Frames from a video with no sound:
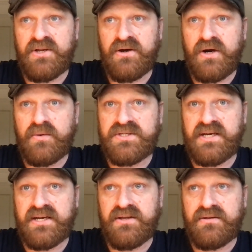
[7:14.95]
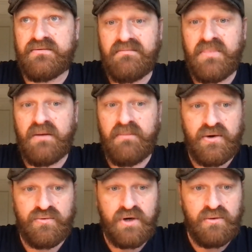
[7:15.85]
I would say that my
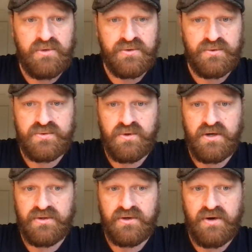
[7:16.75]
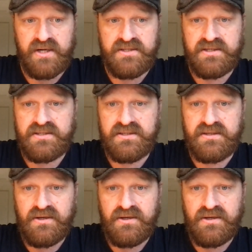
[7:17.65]
male role models weren't the greatest.